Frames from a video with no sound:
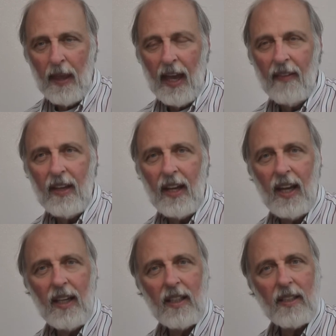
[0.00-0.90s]
And then
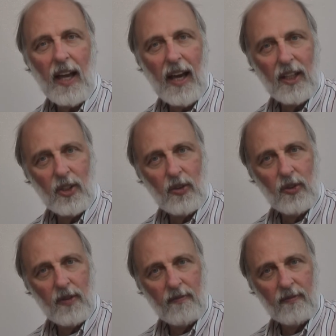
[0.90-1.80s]
A is
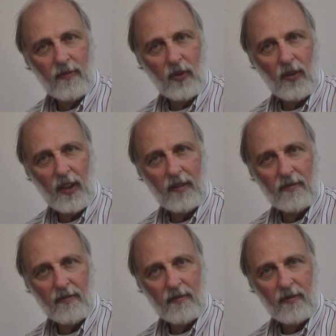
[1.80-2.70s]
attitudes, right?
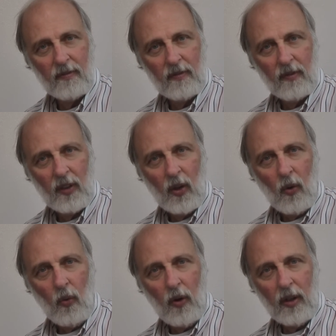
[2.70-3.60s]

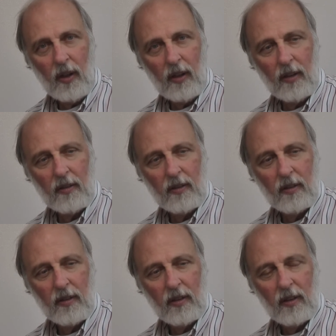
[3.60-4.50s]
What are
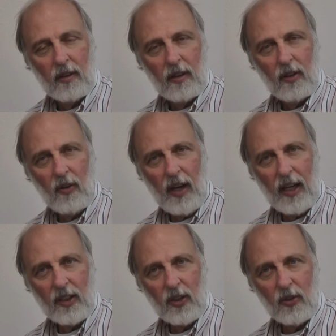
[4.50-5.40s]
your
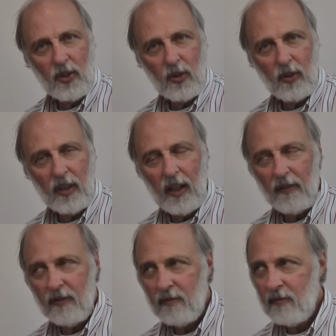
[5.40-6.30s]
attitudes toward life?
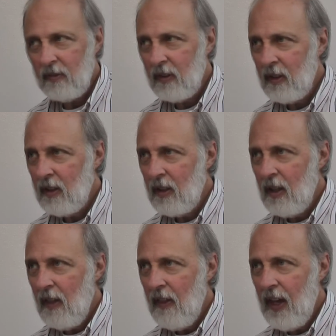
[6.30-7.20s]

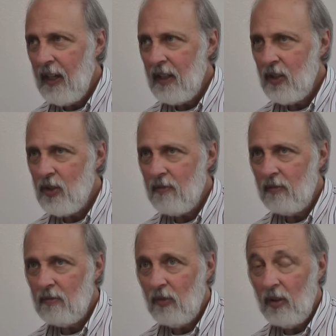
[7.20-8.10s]
That is,
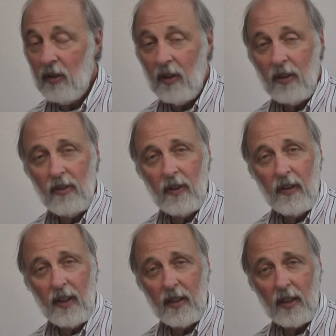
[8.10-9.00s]
where are you in
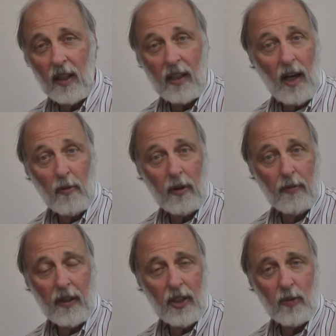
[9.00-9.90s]
things like capital
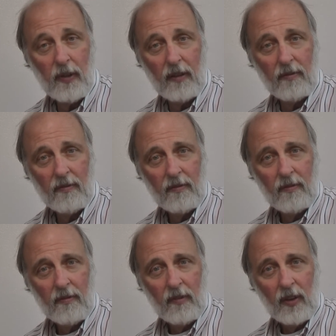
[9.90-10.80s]
punishment?
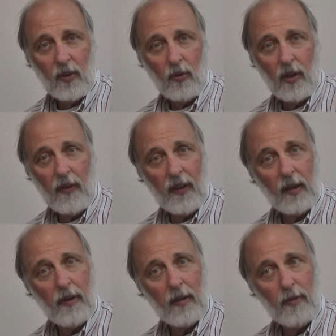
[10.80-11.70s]
What do you think
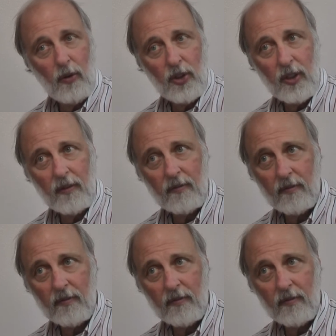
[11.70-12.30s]
about abortion?